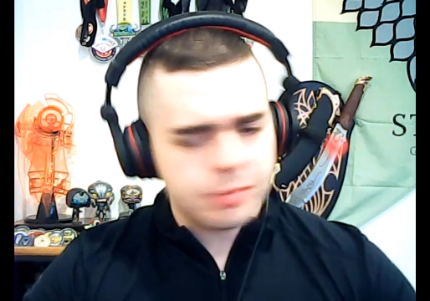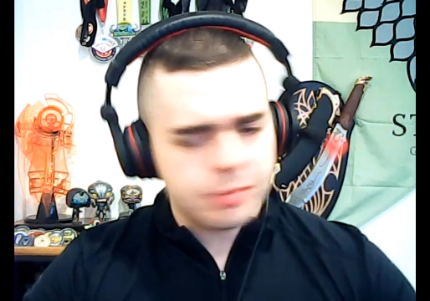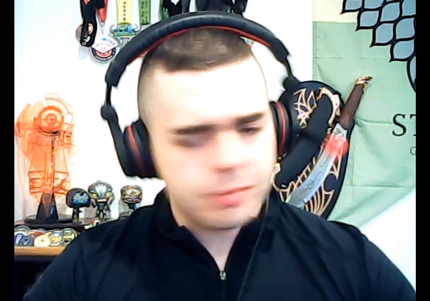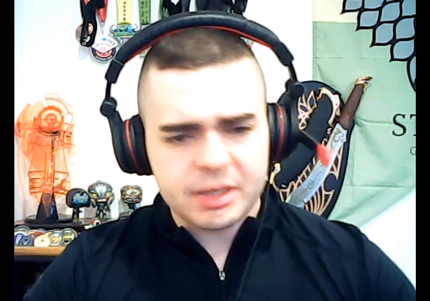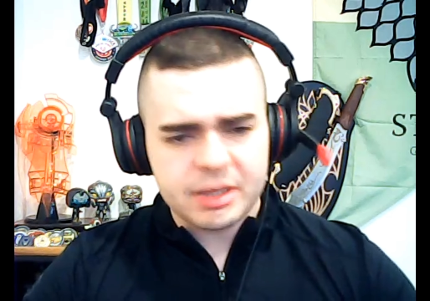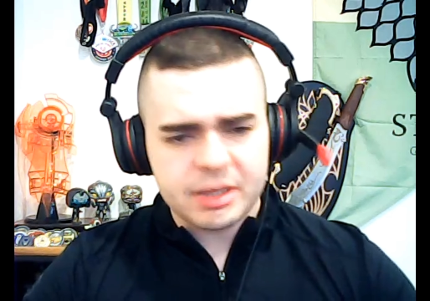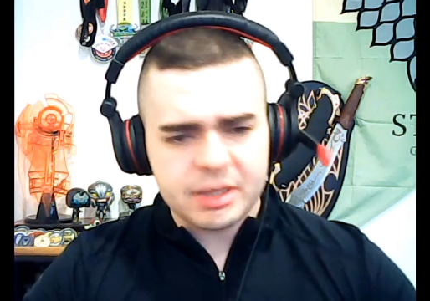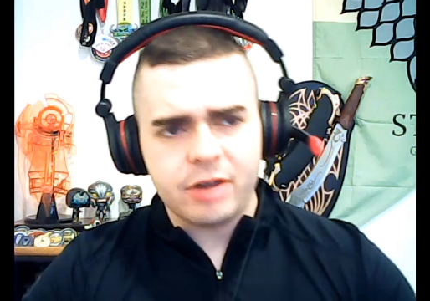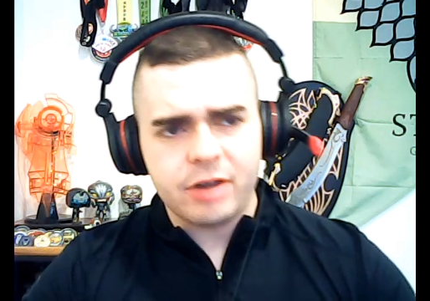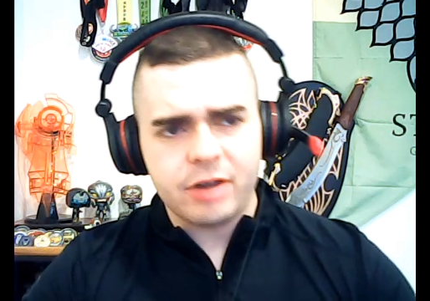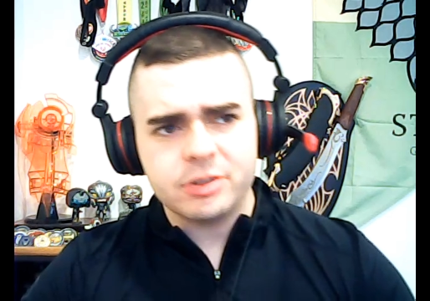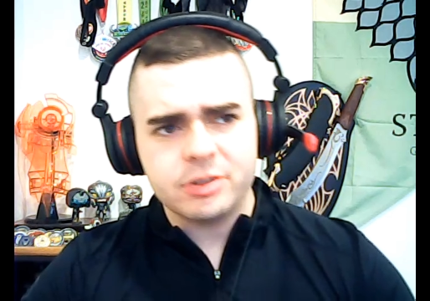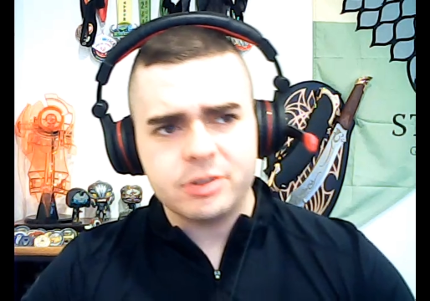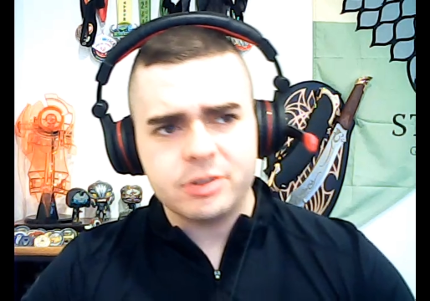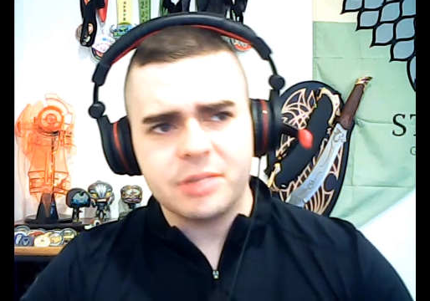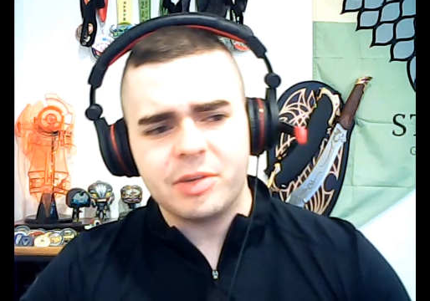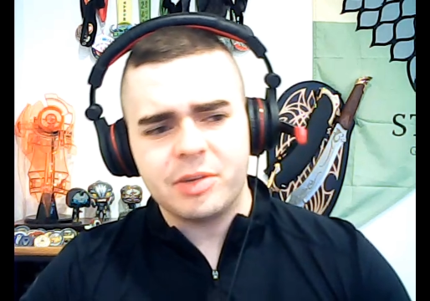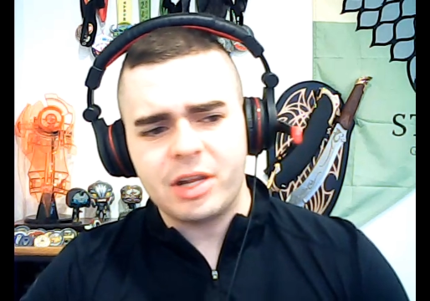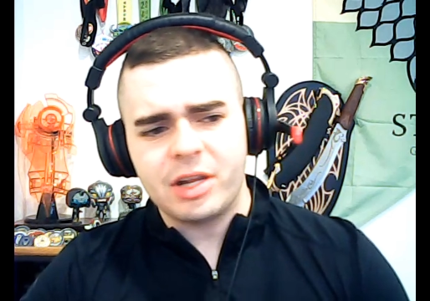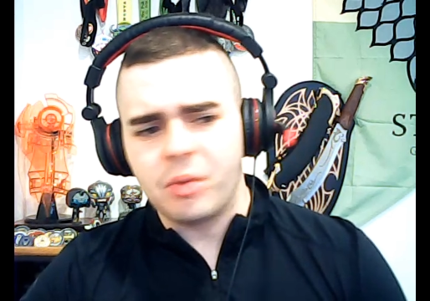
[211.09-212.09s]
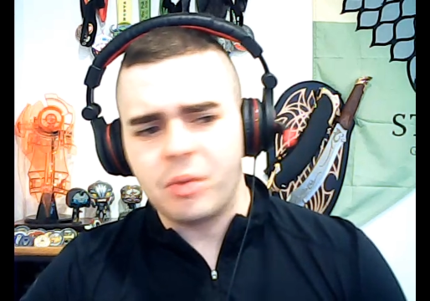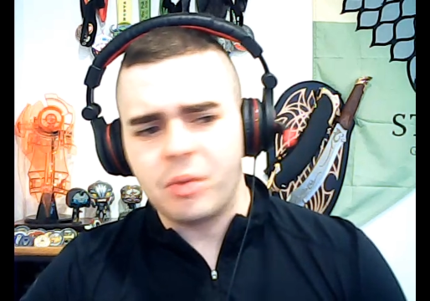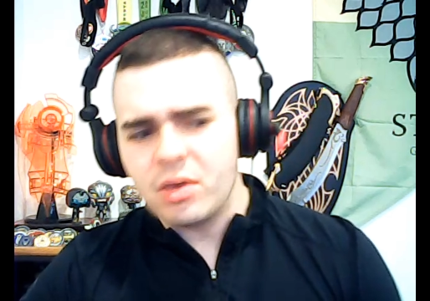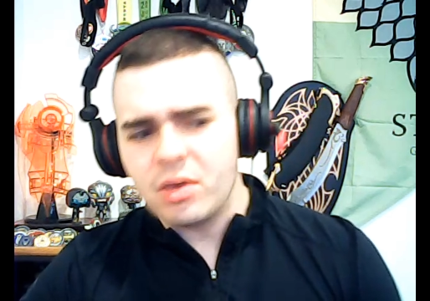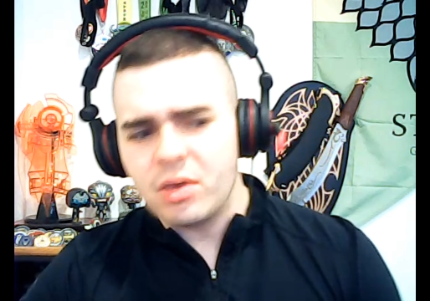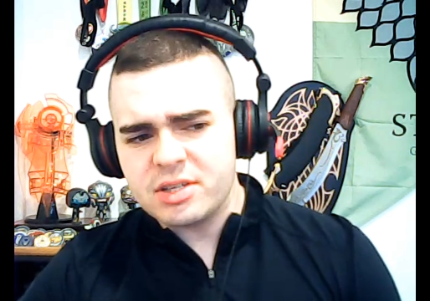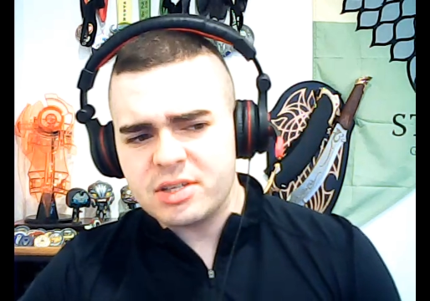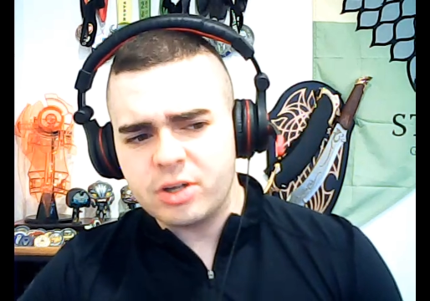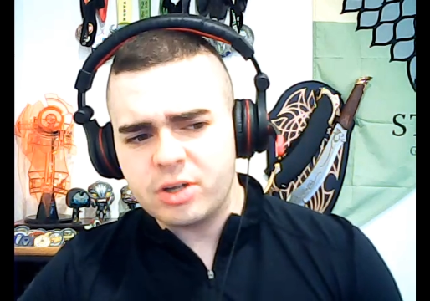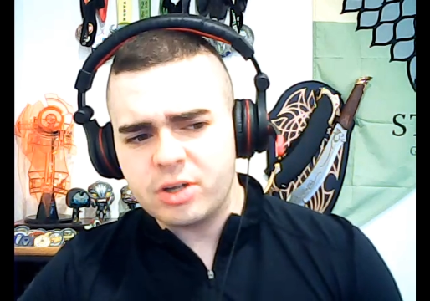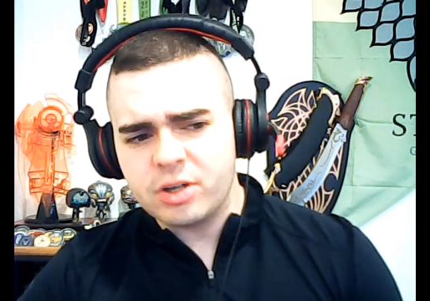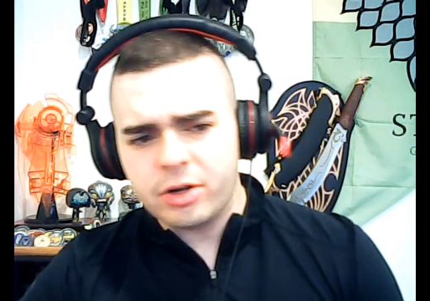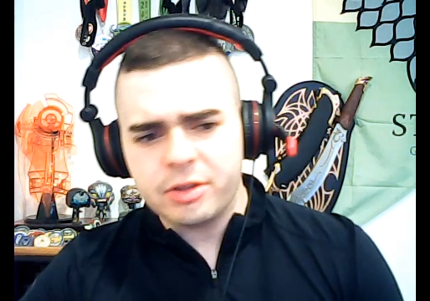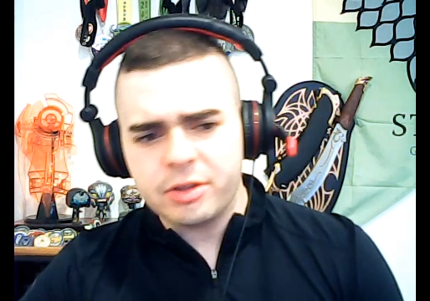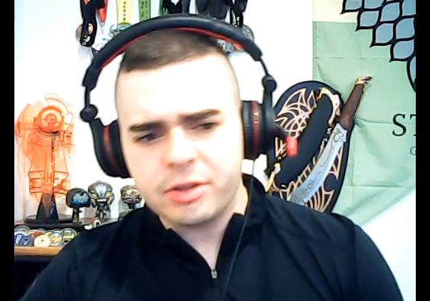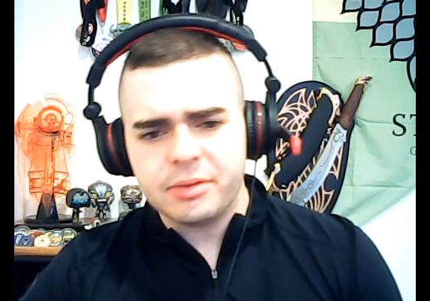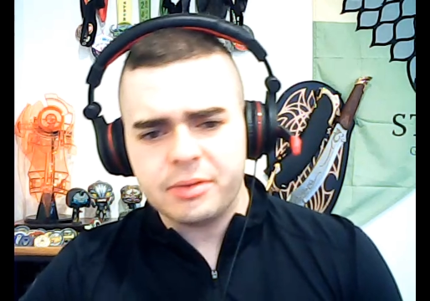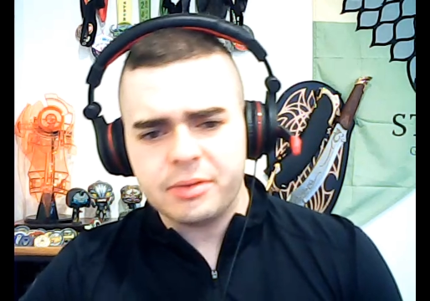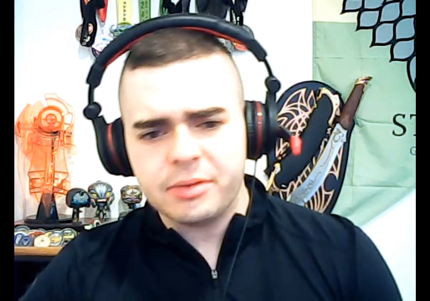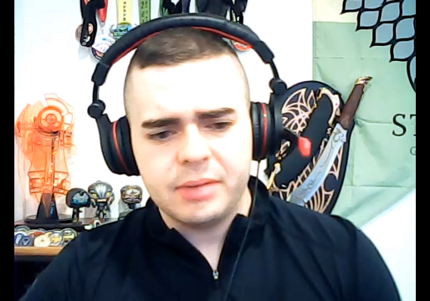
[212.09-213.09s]
but then I heard somewhere that it wasn't
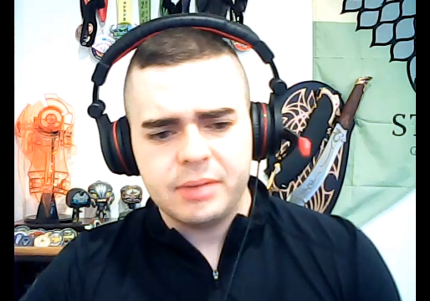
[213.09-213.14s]
Earth,